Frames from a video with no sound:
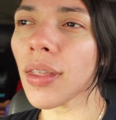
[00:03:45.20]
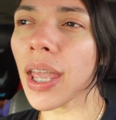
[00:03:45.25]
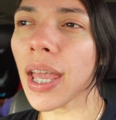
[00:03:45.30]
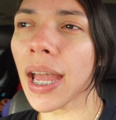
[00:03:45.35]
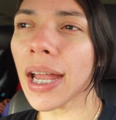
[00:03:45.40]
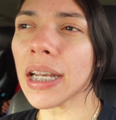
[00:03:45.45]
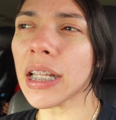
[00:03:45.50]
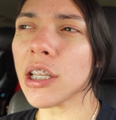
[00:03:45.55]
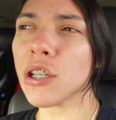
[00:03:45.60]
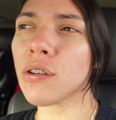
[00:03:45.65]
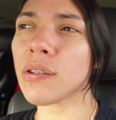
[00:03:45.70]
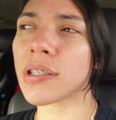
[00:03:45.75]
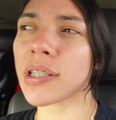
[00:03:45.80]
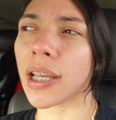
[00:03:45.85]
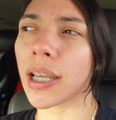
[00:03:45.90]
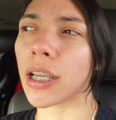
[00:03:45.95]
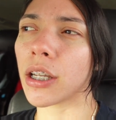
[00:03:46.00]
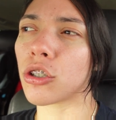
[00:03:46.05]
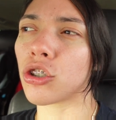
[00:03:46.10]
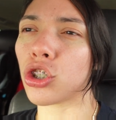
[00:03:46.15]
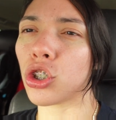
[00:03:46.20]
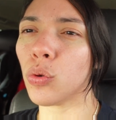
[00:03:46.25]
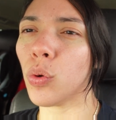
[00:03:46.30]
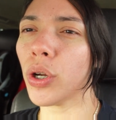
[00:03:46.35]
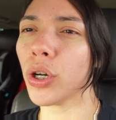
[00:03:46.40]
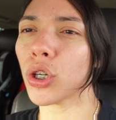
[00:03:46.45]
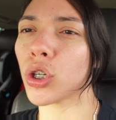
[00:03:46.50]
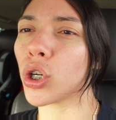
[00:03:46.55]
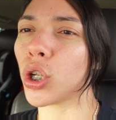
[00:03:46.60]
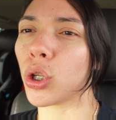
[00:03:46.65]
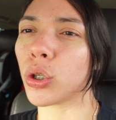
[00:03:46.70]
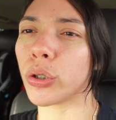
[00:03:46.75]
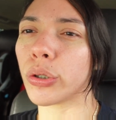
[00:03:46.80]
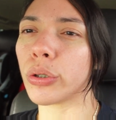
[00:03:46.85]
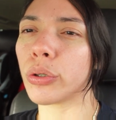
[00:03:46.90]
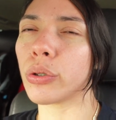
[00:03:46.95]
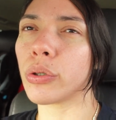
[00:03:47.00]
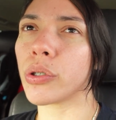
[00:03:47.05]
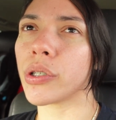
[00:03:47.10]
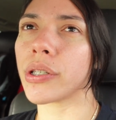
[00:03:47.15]
And he was like, do you want to
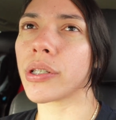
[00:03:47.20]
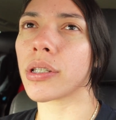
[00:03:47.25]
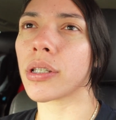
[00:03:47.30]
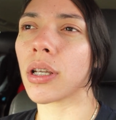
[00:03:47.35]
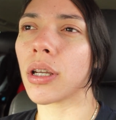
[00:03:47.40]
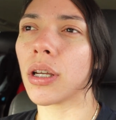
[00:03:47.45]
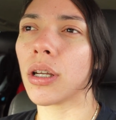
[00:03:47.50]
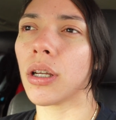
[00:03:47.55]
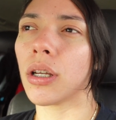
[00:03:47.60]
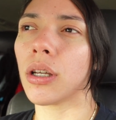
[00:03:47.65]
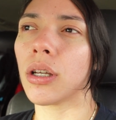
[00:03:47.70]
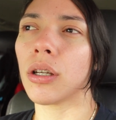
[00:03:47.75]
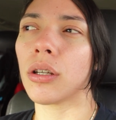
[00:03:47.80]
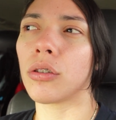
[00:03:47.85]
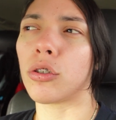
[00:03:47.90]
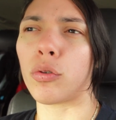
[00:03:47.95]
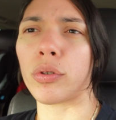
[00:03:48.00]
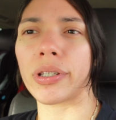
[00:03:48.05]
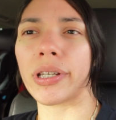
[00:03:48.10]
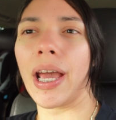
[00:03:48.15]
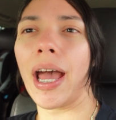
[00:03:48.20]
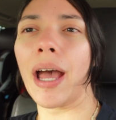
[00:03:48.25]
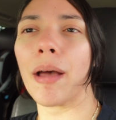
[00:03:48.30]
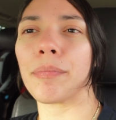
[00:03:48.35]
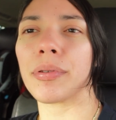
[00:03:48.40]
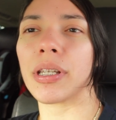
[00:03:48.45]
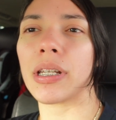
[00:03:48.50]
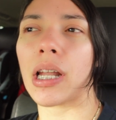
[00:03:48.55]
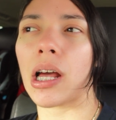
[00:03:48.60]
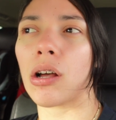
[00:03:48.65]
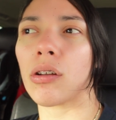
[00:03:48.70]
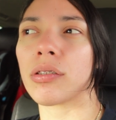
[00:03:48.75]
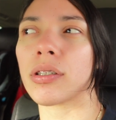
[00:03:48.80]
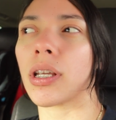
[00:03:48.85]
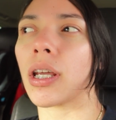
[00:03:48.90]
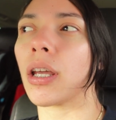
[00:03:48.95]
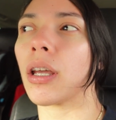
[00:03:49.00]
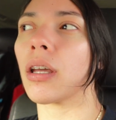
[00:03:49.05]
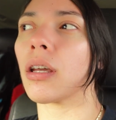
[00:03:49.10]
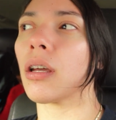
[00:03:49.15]
close those gaps? And I was
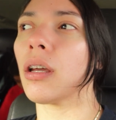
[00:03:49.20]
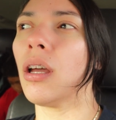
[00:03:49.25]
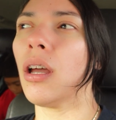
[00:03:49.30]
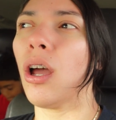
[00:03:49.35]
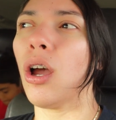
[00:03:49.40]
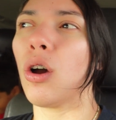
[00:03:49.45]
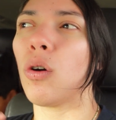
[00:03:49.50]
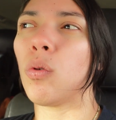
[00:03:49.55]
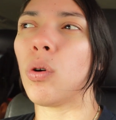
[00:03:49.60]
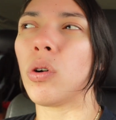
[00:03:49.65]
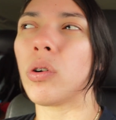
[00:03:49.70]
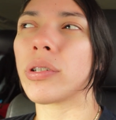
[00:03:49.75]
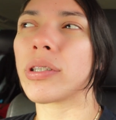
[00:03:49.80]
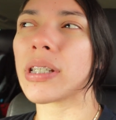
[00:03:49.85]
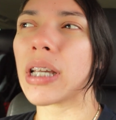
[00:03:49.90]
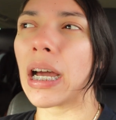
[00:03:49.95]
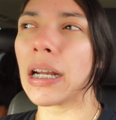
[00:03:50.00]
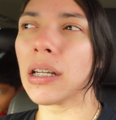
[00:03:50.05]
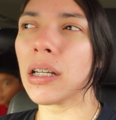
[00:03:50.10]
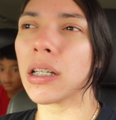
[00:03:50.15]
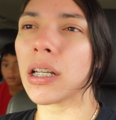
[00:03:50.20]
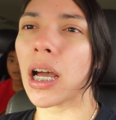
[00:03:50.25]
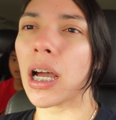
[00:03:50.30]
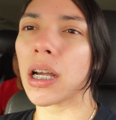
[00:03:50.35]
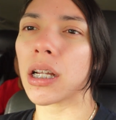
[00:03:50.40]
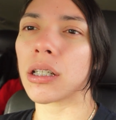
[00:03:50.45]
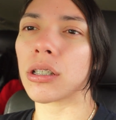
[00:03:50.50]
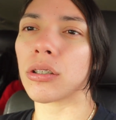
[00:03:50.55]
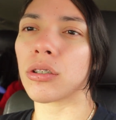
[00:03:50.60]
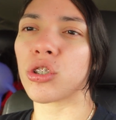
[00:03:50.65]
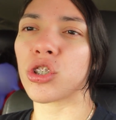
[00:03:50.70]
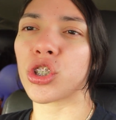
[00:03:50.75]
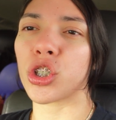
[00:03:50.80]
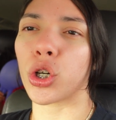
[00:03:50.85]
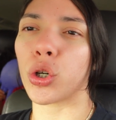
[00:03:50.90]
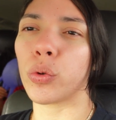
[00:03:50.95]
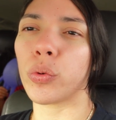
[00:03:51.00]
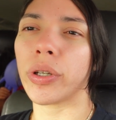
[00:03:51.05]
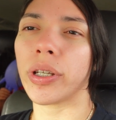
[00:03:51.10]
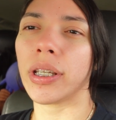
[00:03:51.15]
like, well, it's kind of not
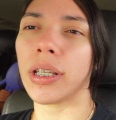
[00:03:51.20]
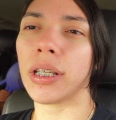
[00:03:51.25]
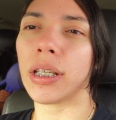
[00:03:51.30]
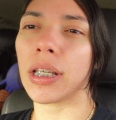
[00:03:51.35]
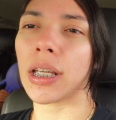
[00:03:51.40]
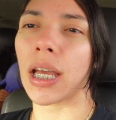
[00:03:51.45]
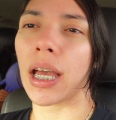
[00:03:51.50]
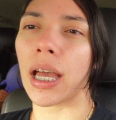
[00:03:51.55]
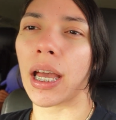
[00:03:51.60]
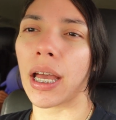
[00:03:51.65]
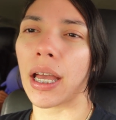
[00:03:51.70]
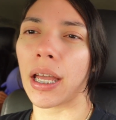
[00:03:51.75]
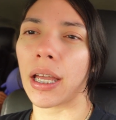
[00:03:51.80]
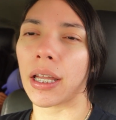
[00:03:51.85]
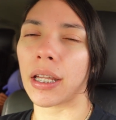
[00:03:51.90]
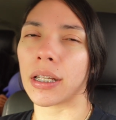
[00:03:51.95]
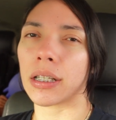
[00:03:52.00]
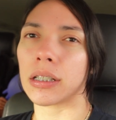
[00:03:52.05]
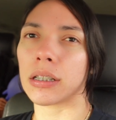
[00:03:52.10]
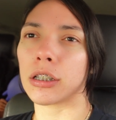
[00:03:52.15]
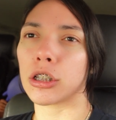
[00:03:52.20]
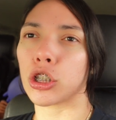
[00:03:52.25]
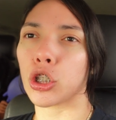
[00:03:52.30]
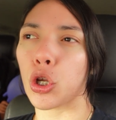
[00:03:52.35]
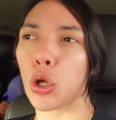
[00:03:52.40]
showing, and